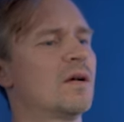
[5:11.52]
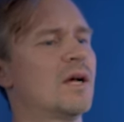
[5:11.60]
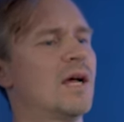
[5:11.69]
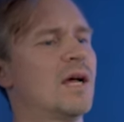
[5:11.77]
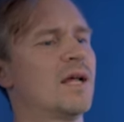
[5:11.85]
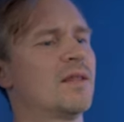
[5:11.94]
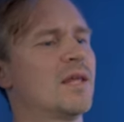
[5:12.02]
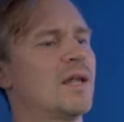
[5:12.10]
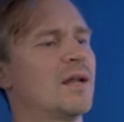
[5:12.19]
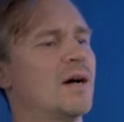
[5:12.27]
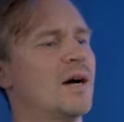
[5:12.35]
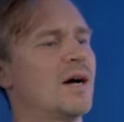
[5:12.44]
and
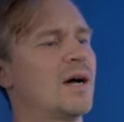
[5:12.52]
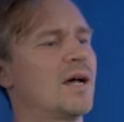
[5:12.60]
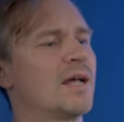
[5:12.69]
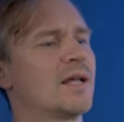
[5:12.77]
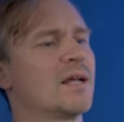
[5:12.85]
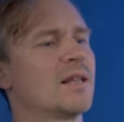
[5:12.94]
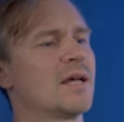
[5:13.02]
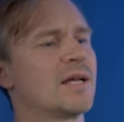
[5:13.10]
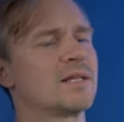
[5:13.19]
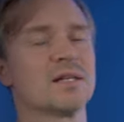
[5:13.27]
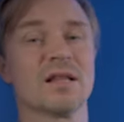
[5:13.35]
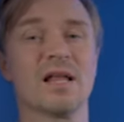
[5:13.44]
then I
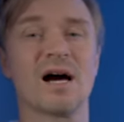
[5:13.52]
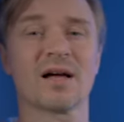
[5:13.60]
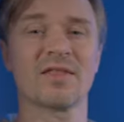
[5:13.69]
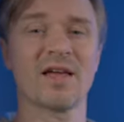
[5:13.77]
like to lock